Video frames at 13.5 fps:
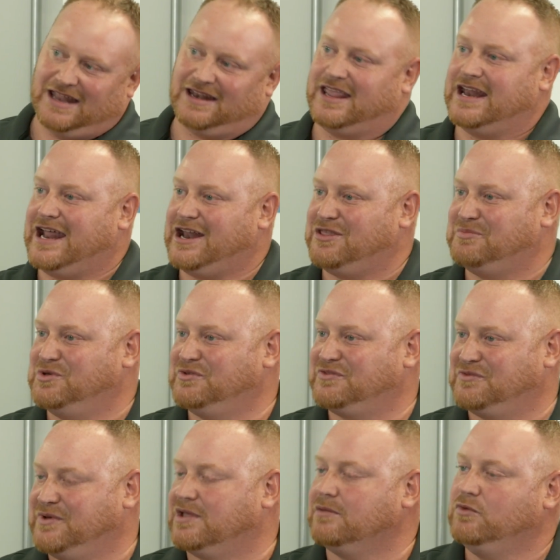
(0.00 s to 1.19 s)
and get out of the booth
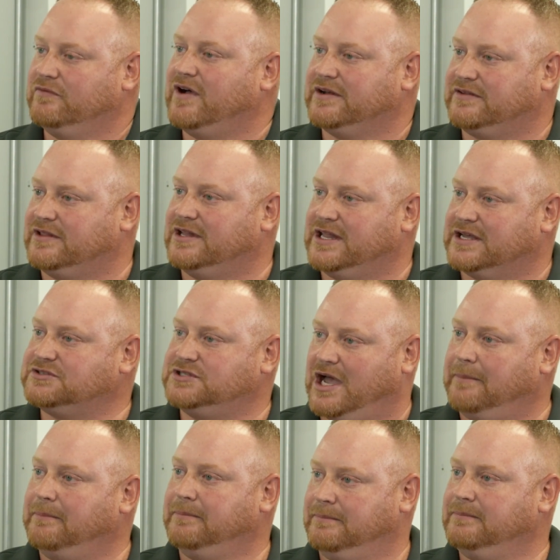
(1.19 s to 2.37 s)
so we can move on to the next job.